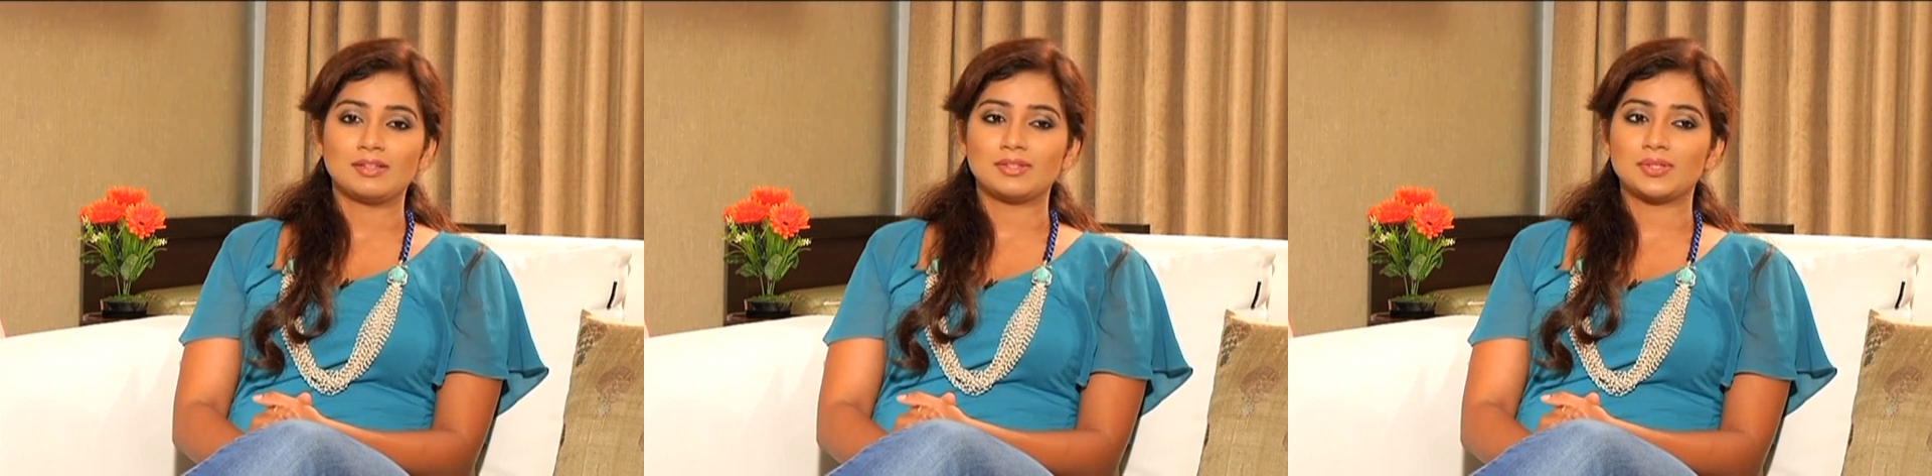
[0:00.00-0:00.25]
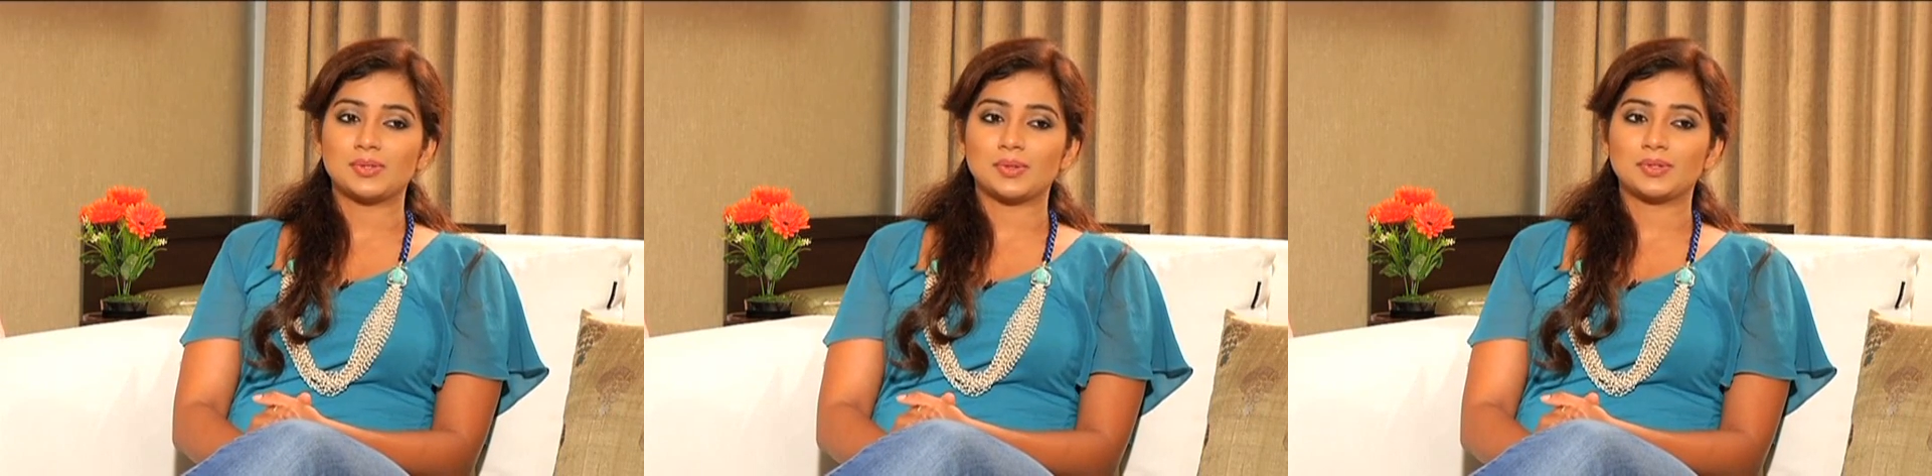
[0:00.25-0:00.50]

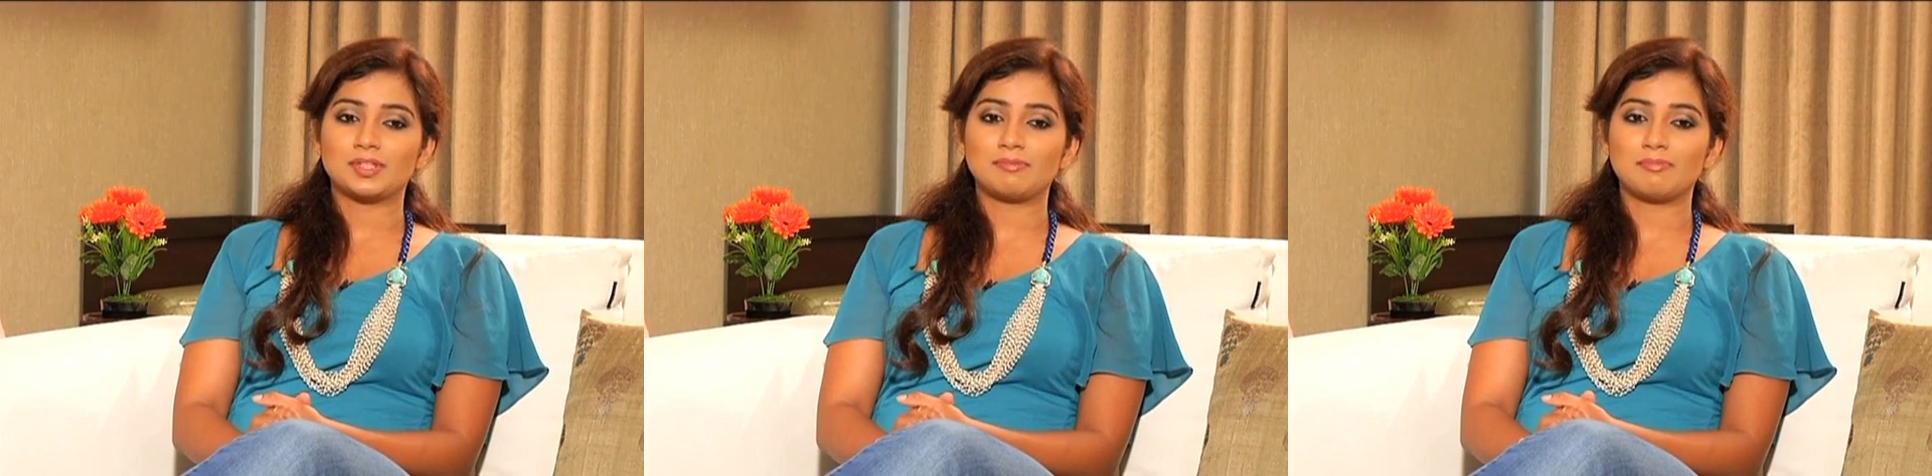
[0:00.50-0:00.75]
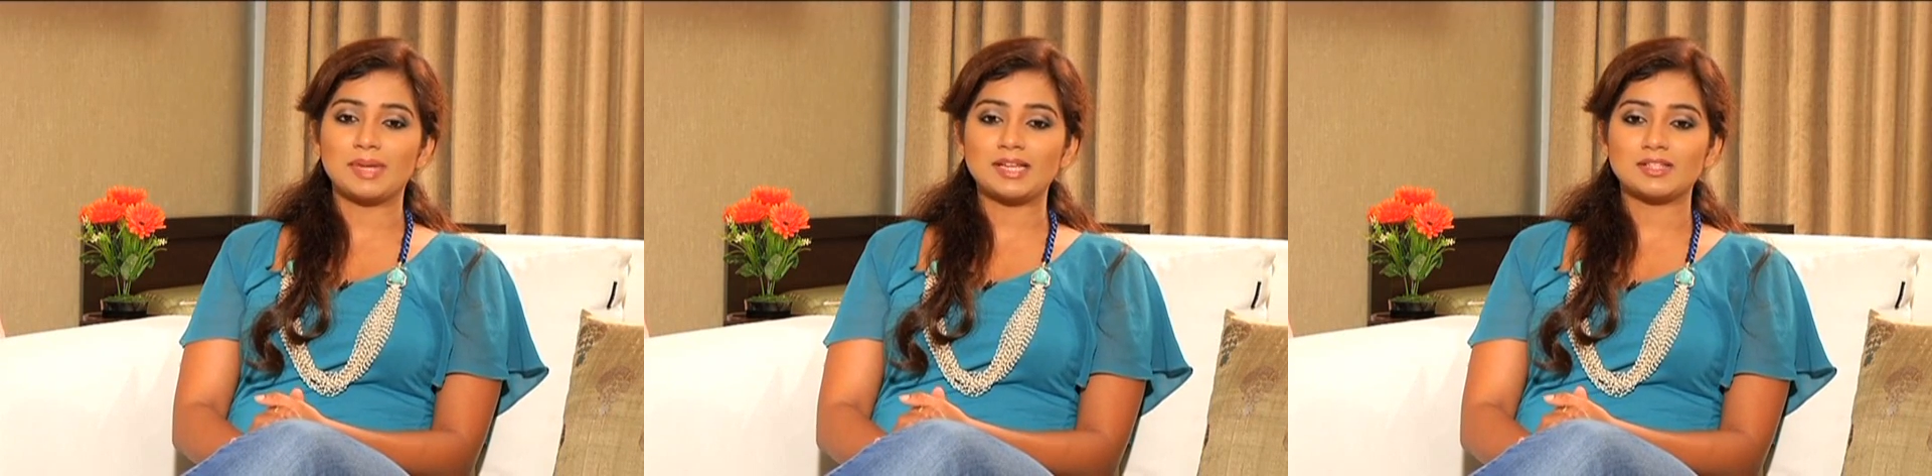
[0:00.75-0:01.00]
So the
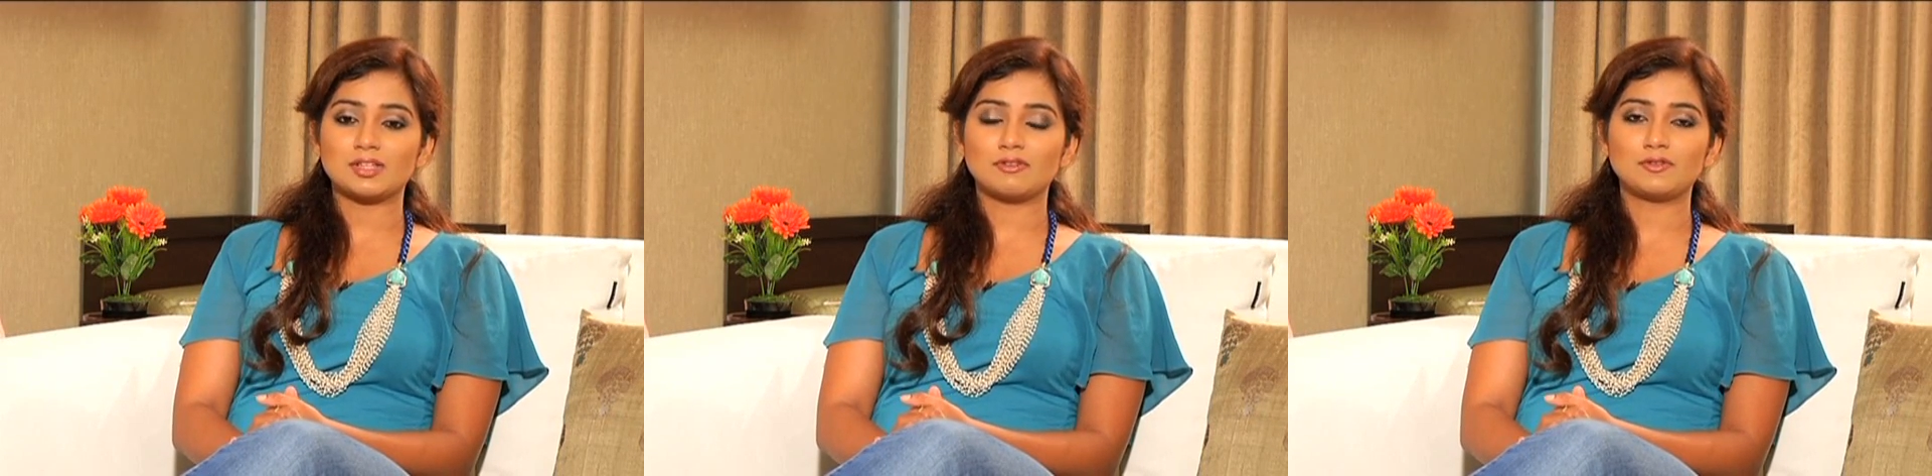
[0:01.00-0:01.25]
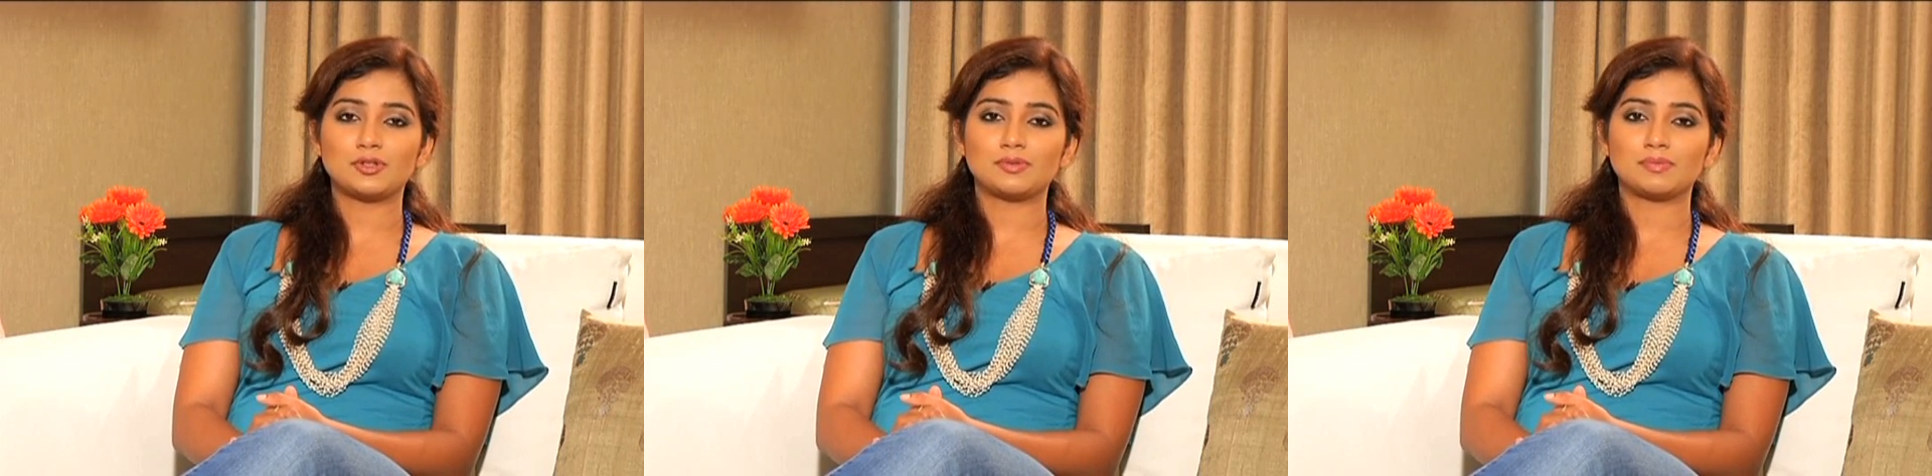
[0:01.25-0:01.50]
mix of